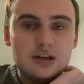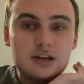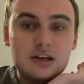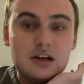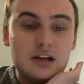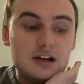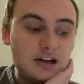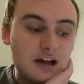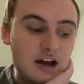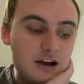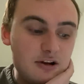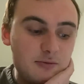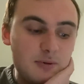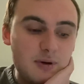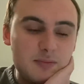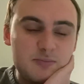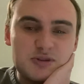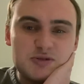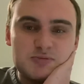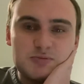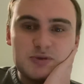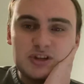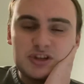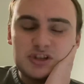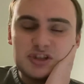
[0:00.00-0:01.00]
can't remember,
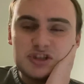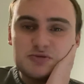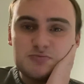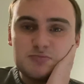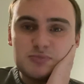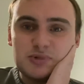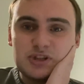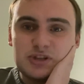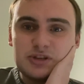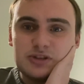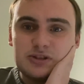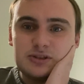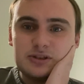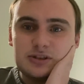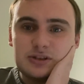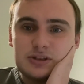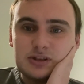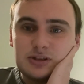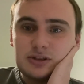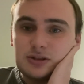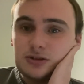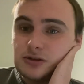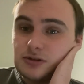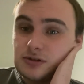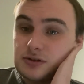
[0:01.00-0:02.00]
to be honest, but
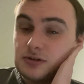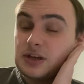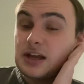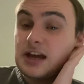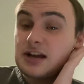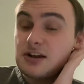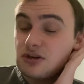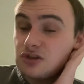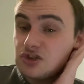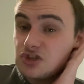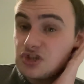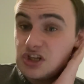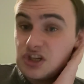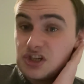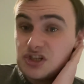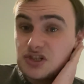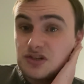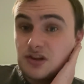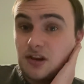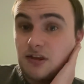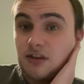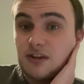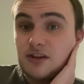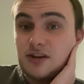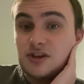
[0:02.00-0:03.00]
that got changed
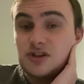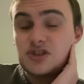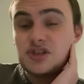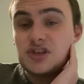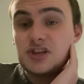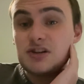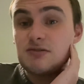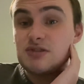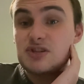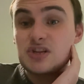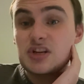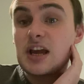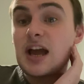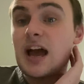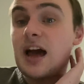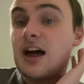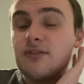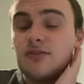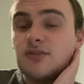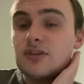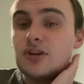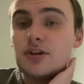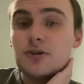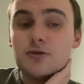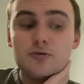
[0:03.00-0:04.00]
to Thursday, which I
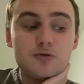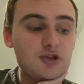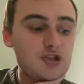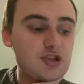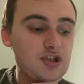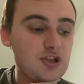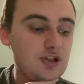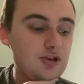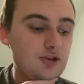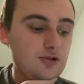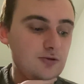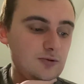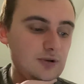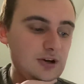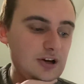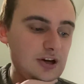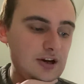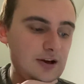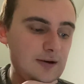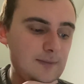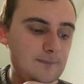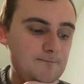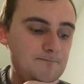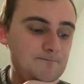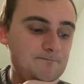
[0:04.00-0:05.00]
can't do.
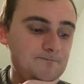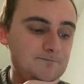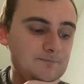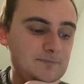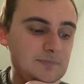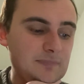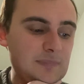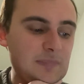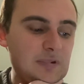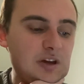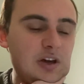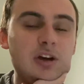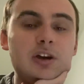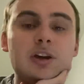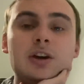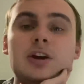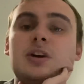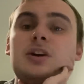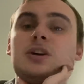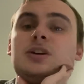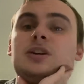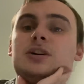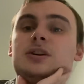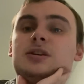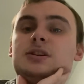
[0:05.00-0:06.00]
So
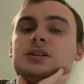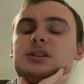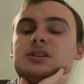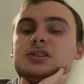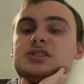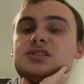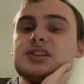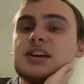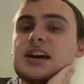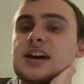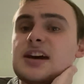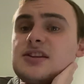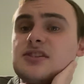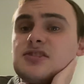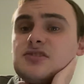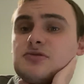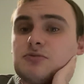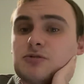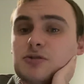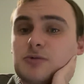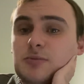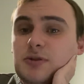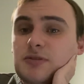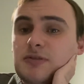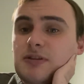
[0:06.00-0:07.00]
instead,
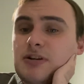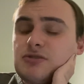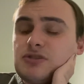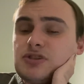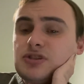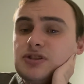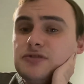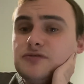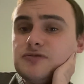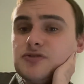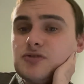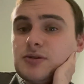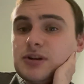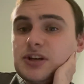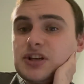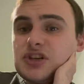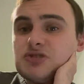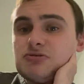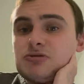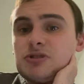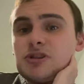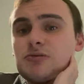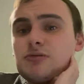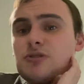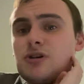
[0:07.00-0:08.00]
we'll be rounding off
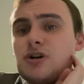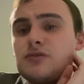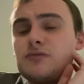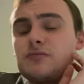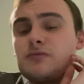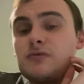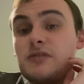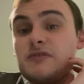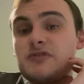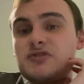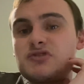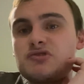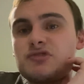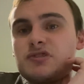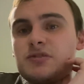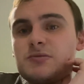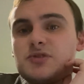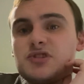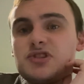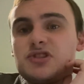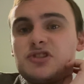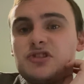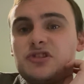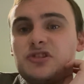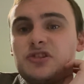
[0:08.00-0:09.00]
2021 with a trip
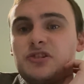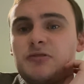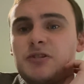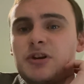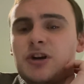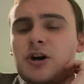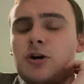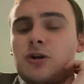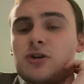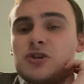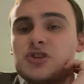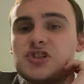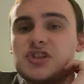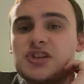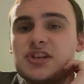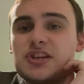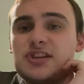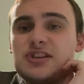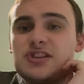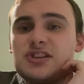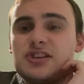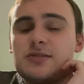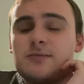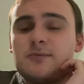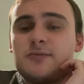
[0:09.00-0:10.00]
to the New York
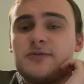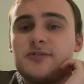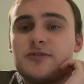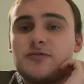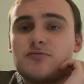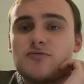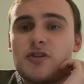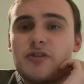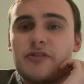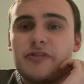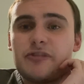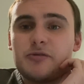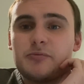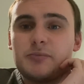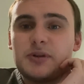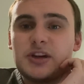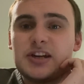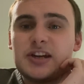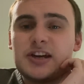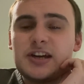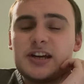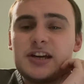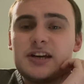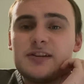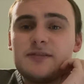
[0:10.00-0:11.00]
Stadium for Rotherham
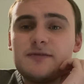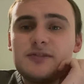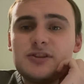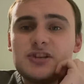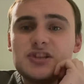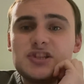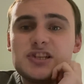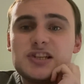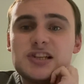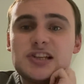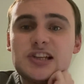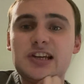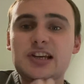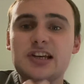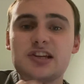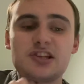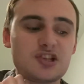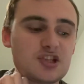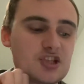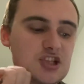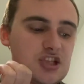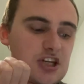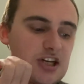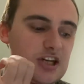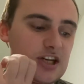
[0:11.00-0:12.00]
United versus Lincoln
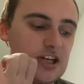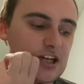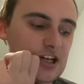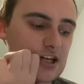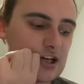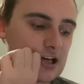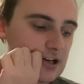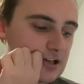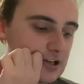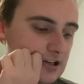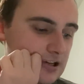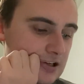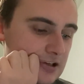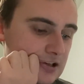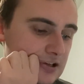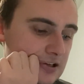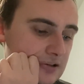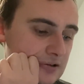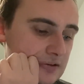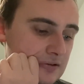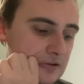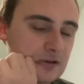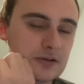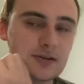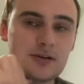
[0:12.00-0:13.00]
City. And